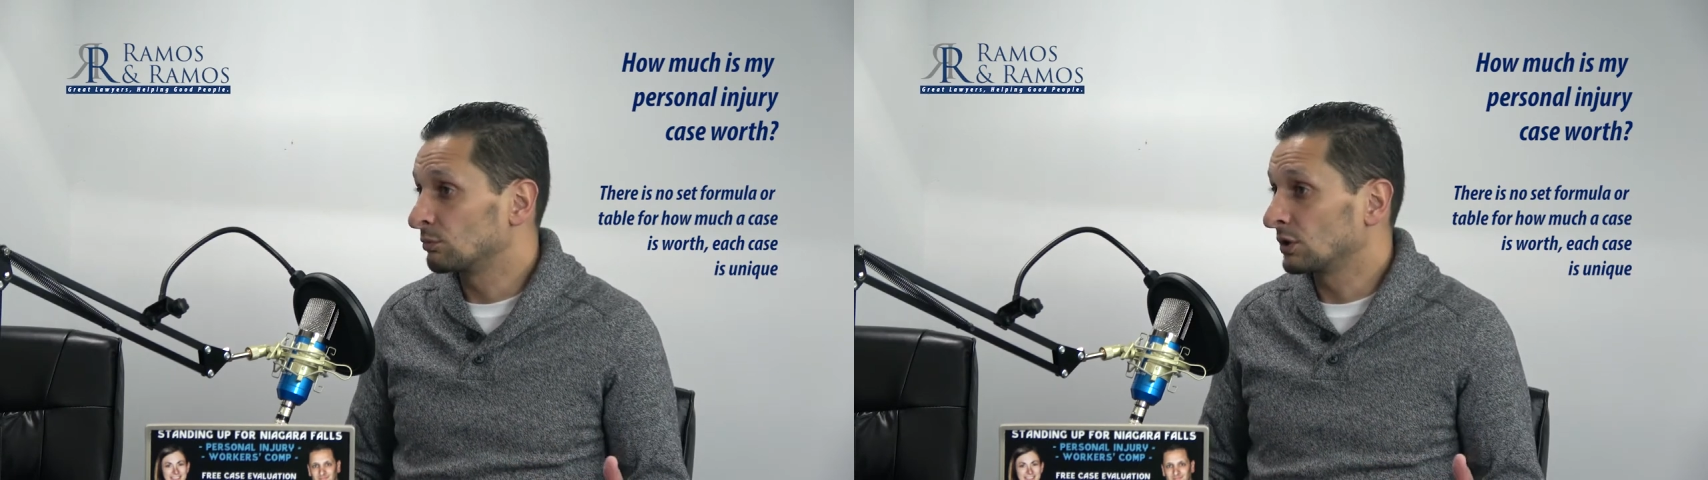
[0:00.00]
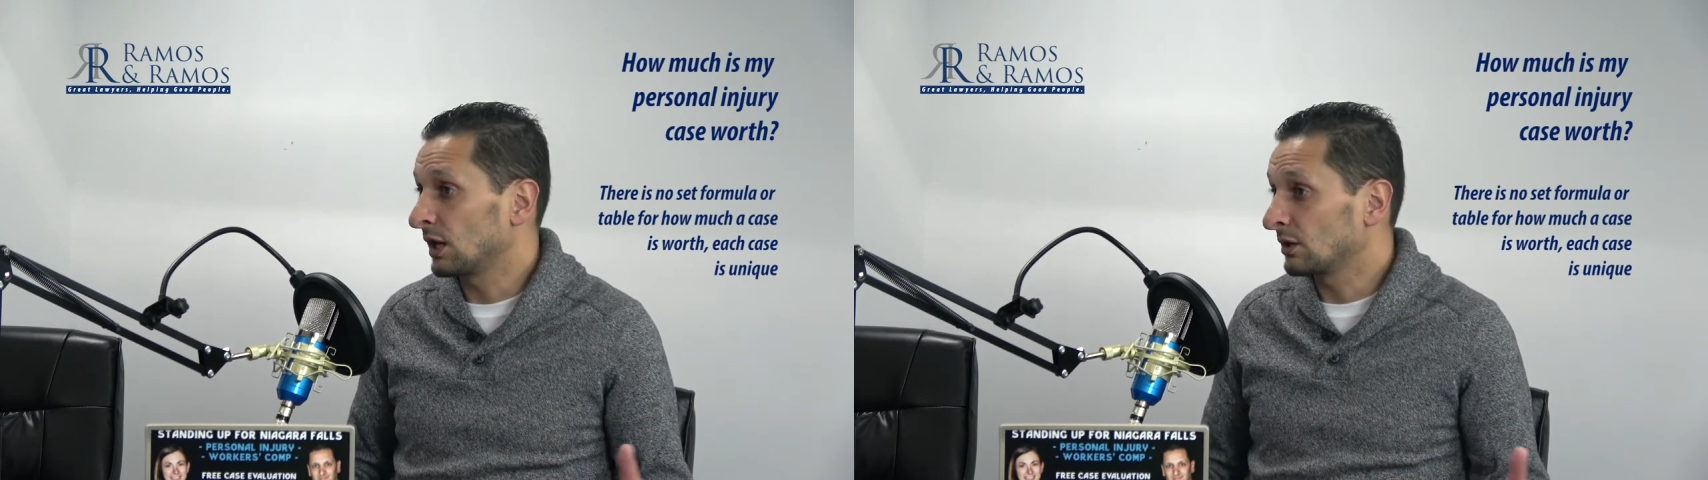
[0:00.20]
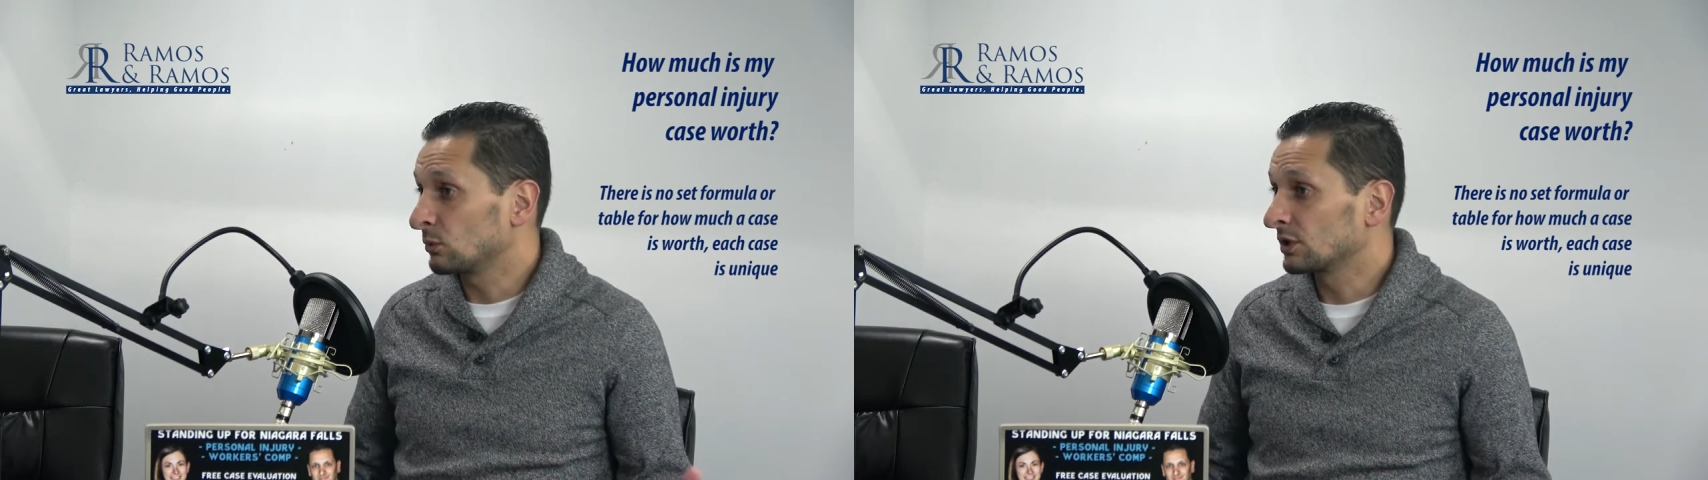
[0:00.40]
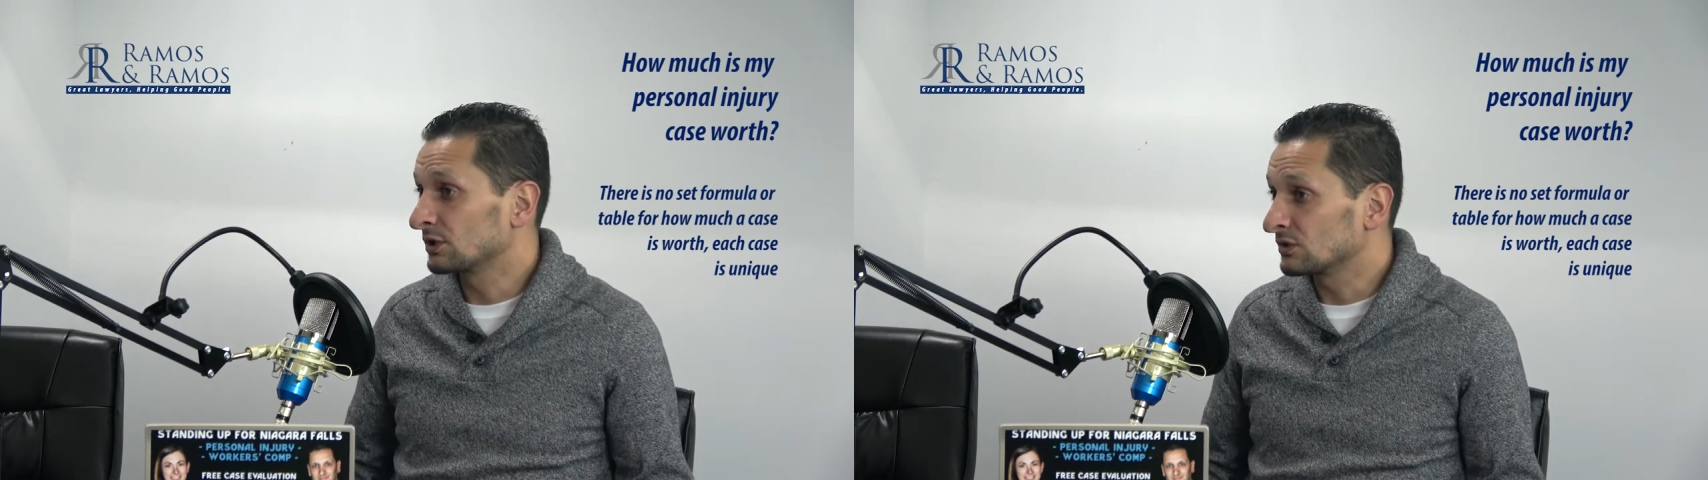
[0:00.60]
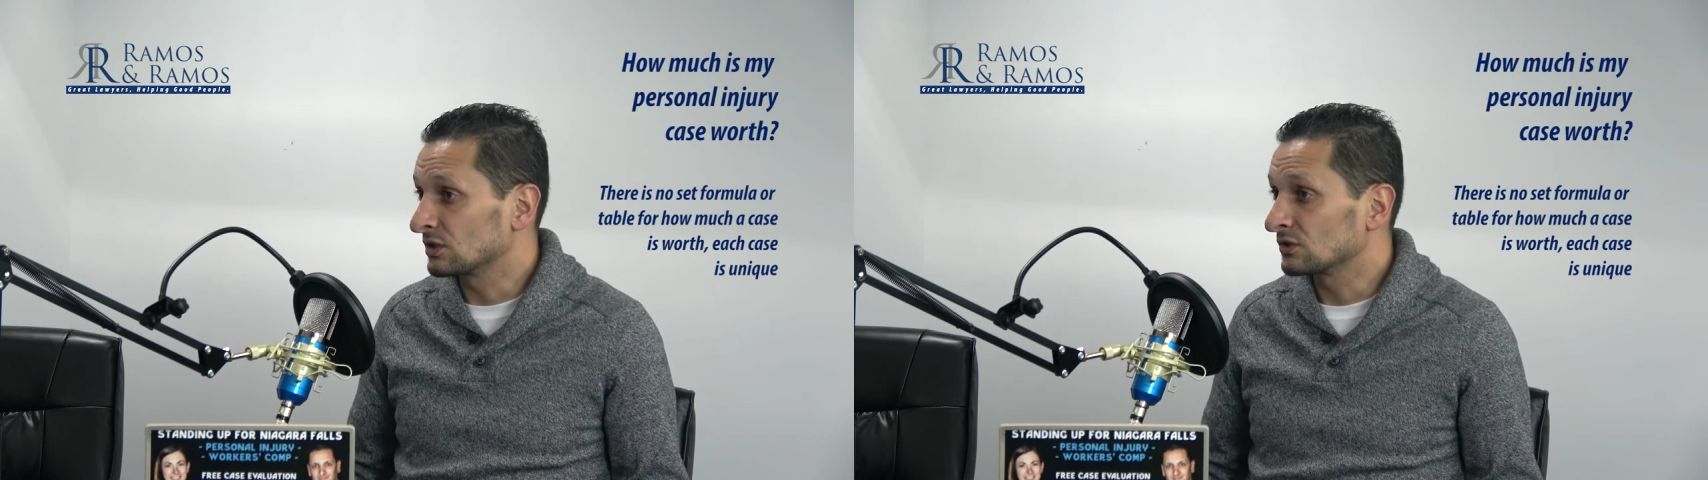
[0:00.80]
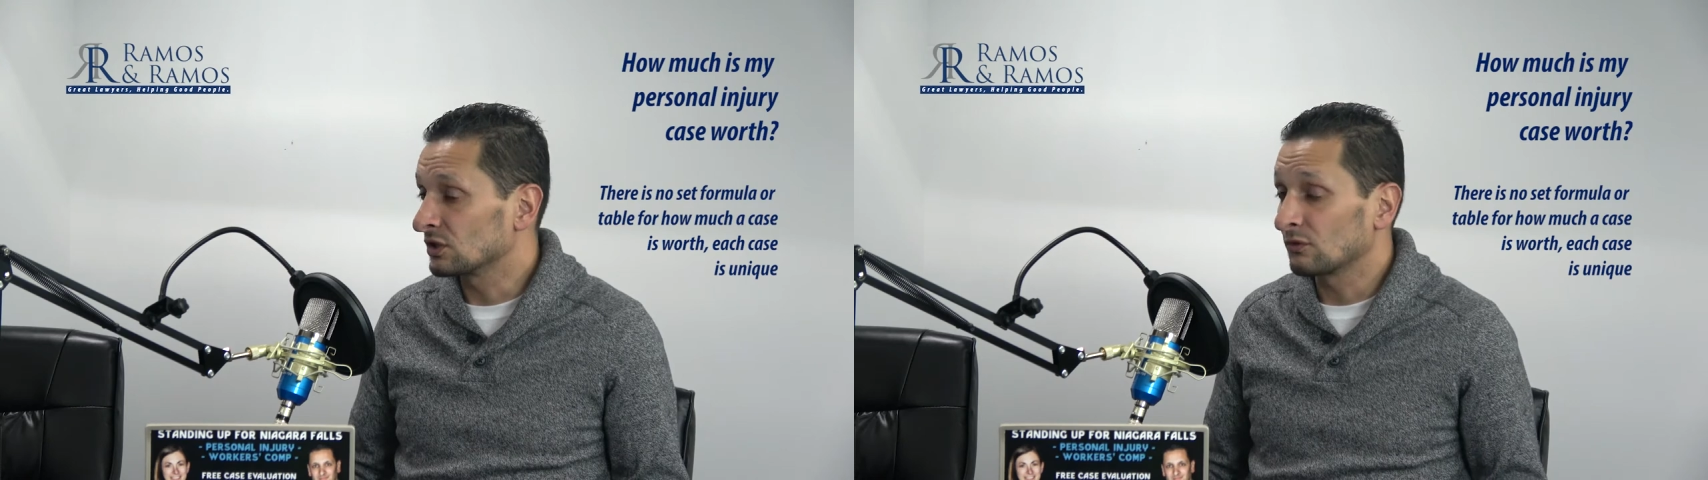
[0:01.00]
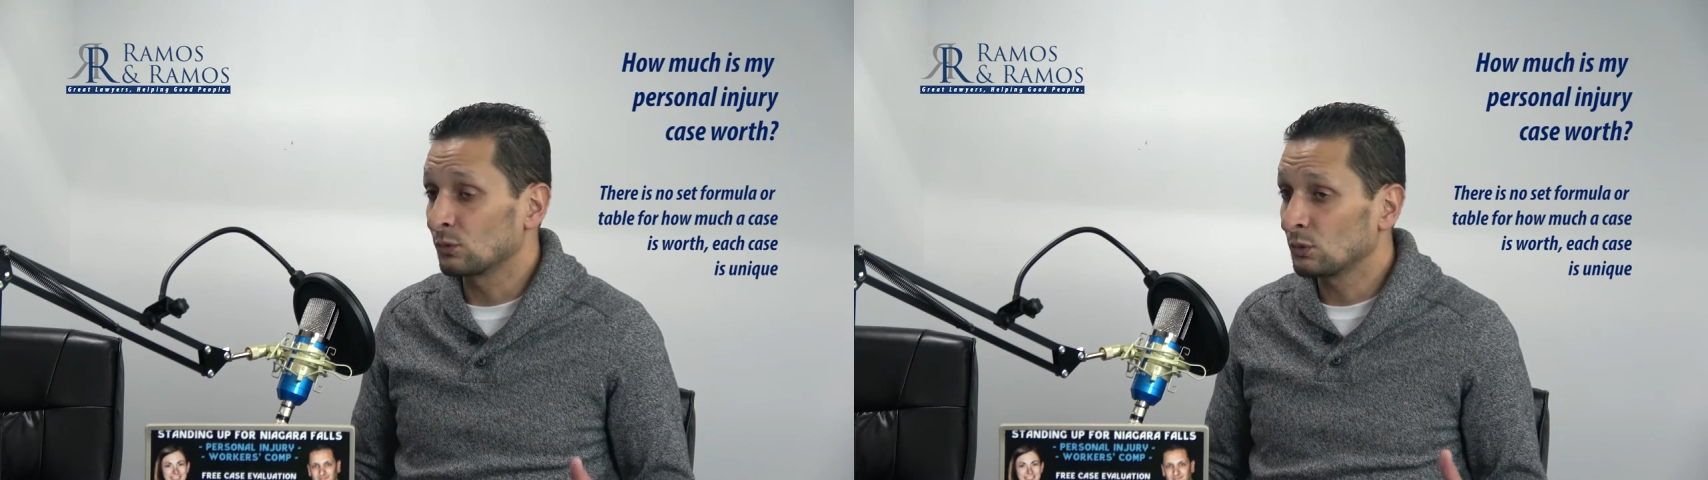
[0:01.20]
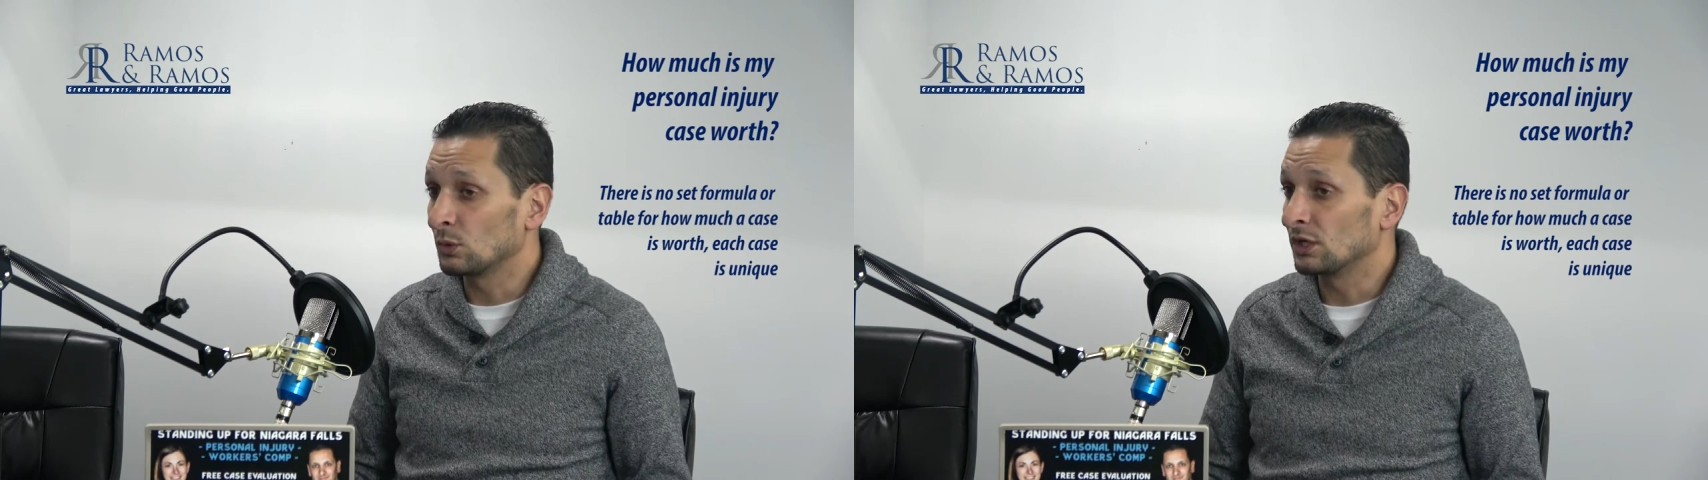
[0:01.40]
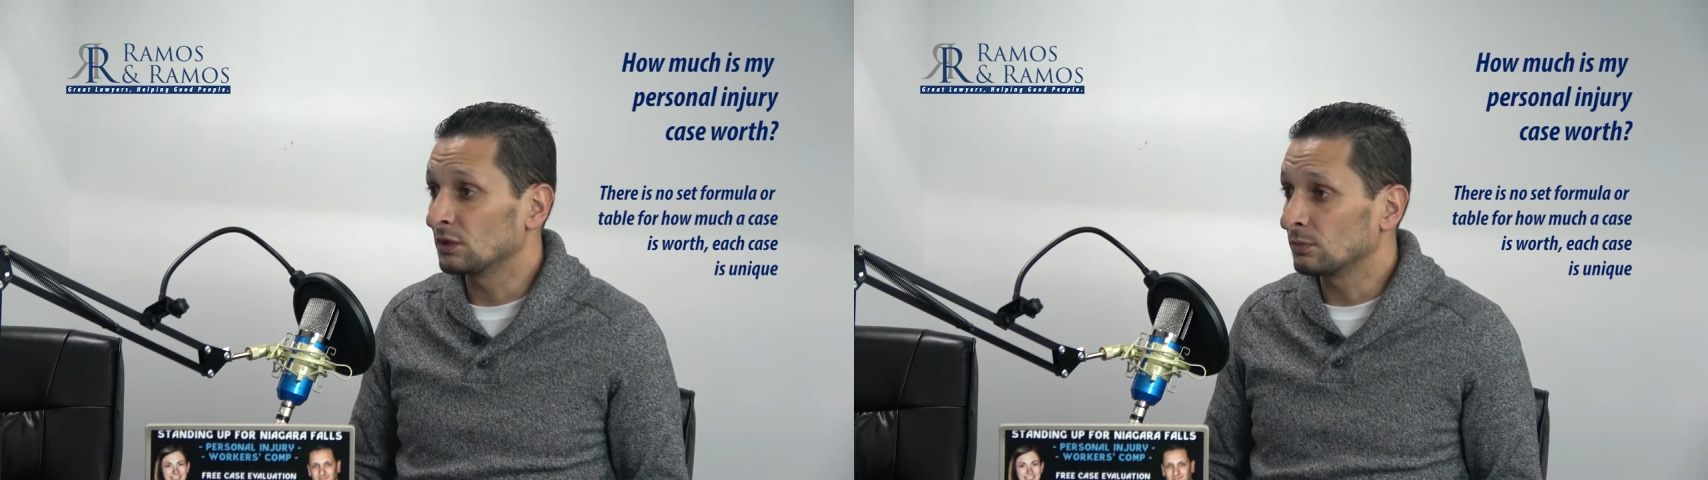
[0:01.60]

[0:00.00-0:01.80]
put hard work into this stuff, we will.